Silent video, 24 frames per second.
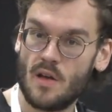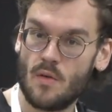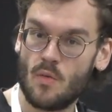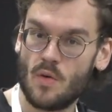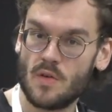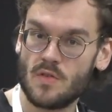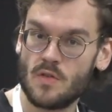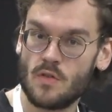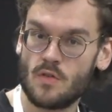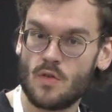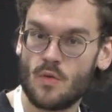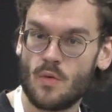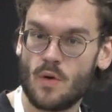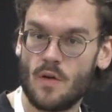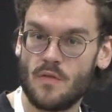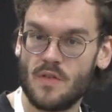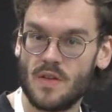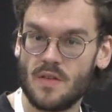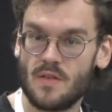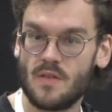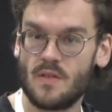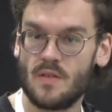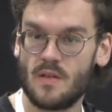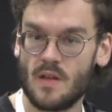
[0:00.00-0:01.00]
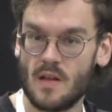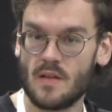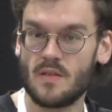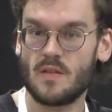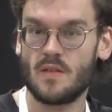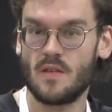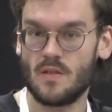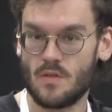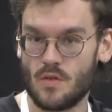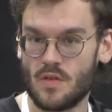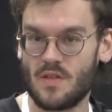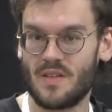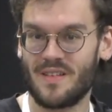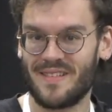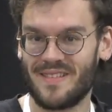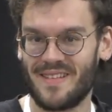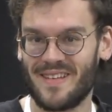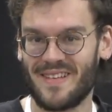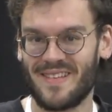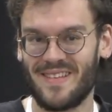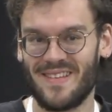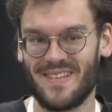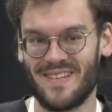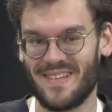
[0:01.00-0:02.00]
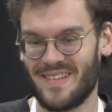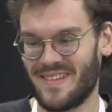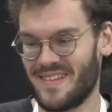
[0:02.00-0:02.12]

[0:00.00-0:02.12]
I was not aware of this. That's interesting. Thanks.